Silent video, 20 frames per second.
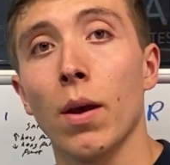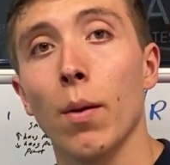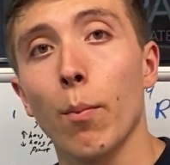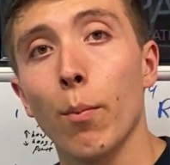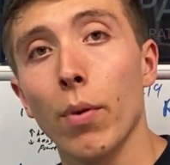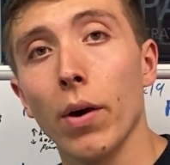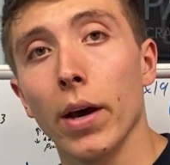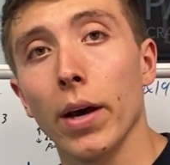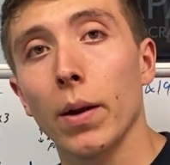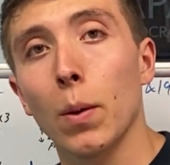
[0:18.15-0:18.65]

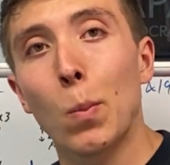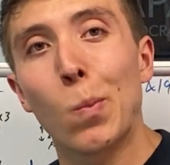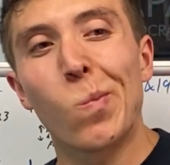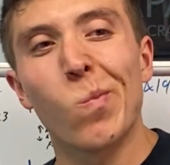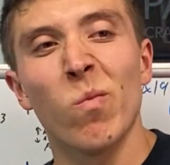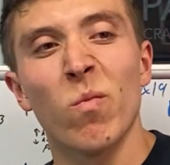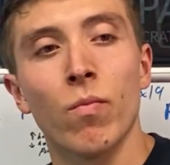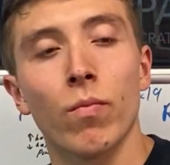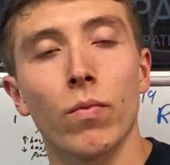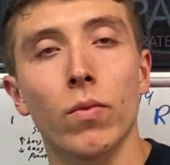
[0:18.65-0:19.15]
But
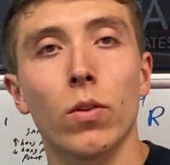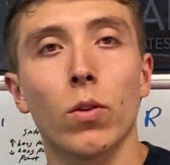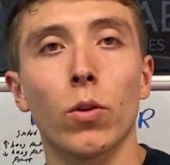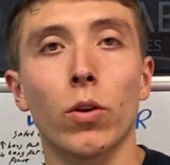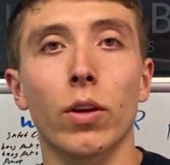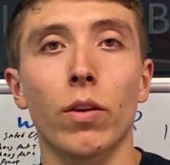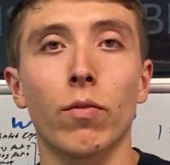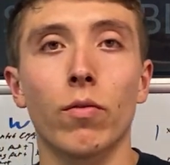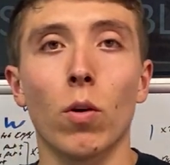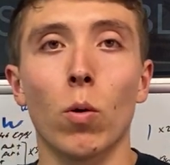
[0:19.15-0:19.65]

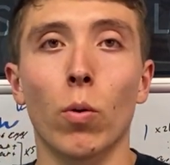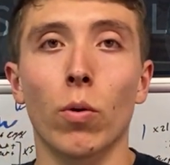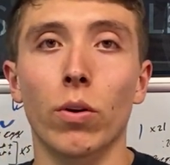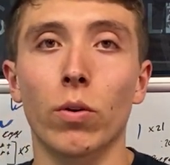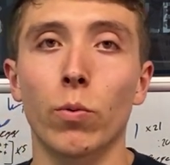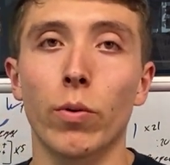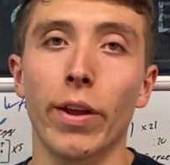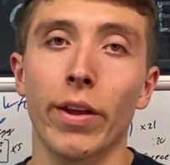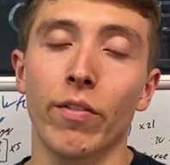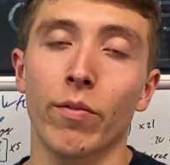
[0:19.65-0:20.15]
looking
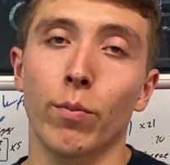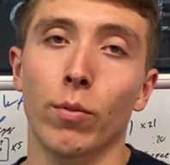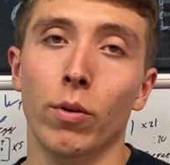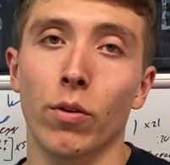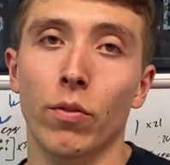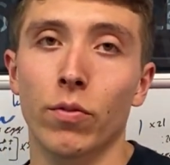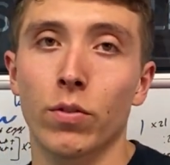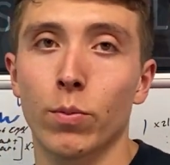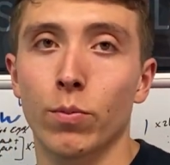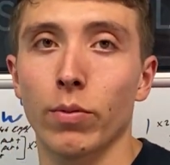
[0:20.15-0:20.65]
forward, we have
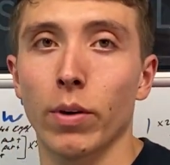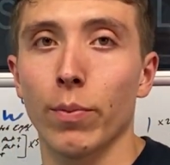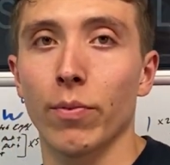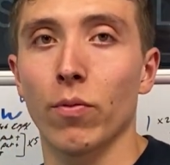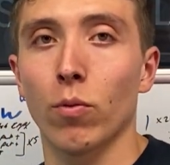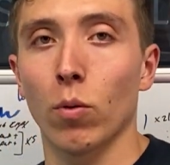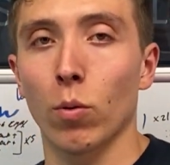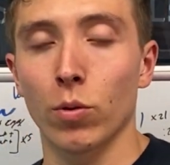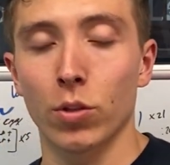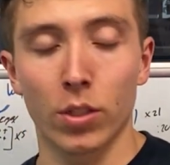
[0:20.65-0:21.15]
Murph to prep
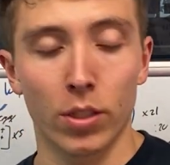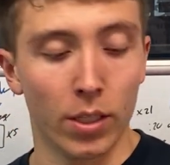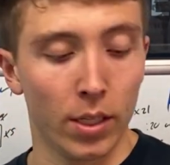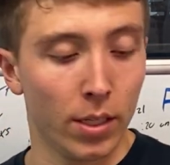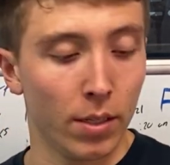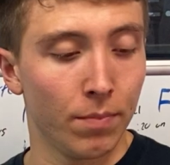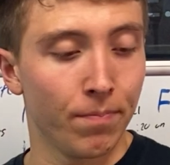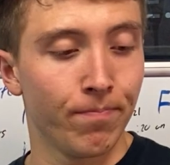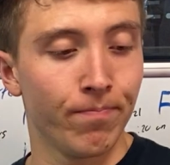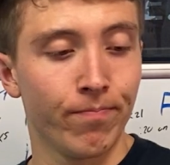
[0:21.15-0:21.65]
for, which is
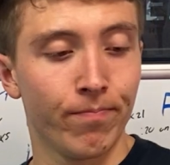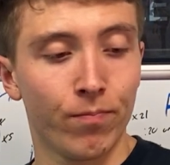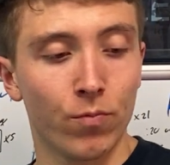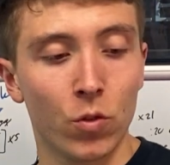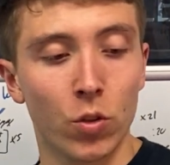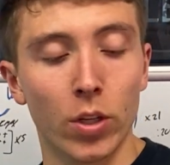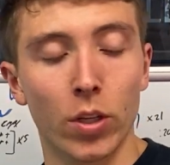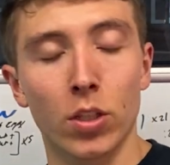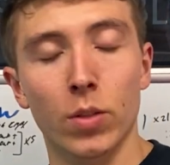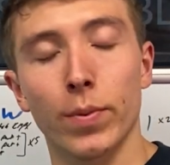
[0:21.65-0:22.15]
in
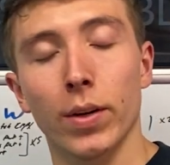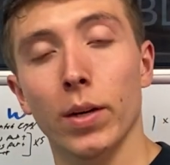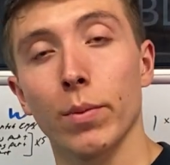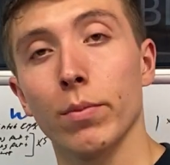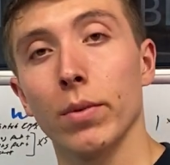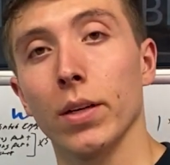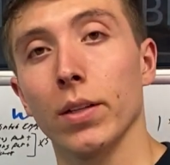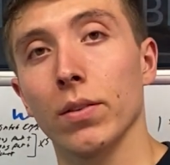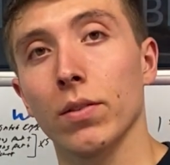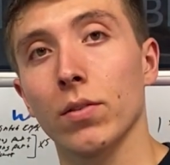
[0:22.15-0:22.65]
just about a
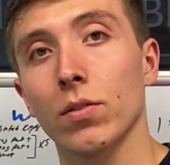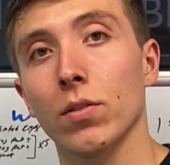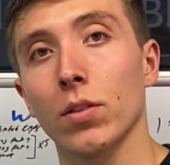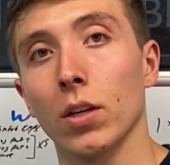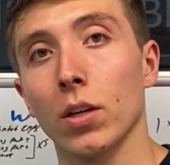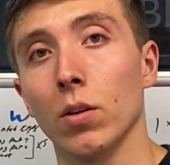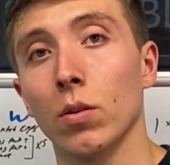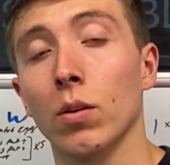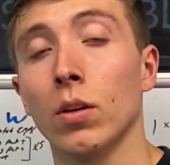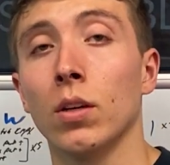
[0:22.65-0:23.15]
month,
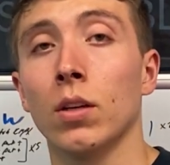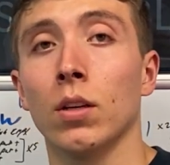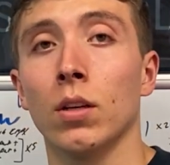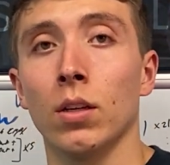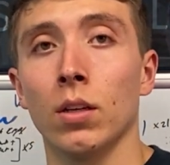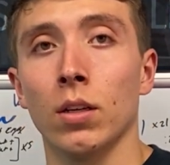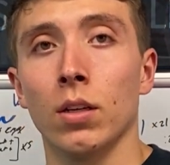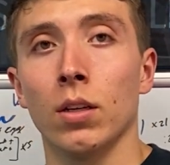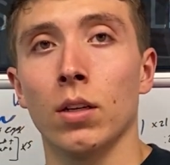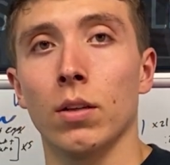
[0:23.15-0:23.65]
so
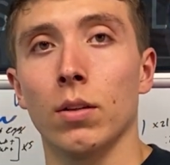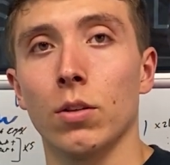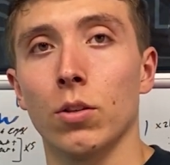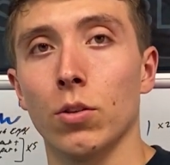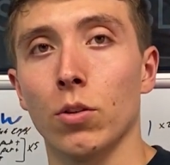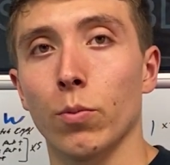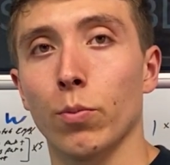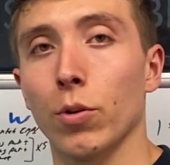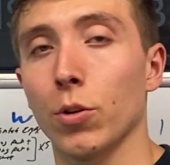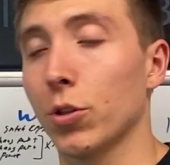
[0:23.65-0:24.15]
do
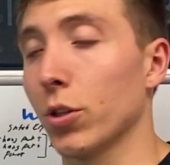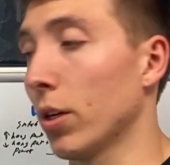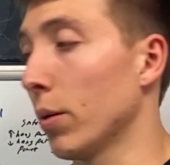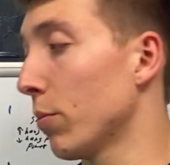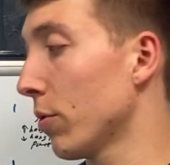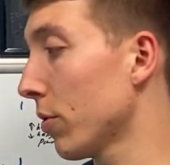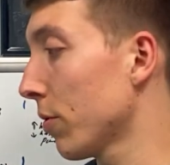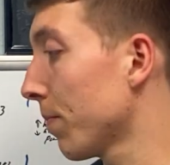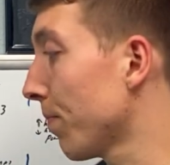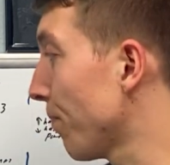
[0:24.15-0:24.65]
your
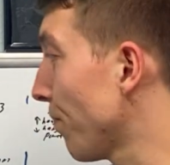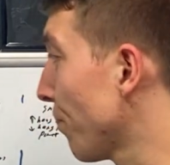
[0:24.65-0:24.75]
push-ups.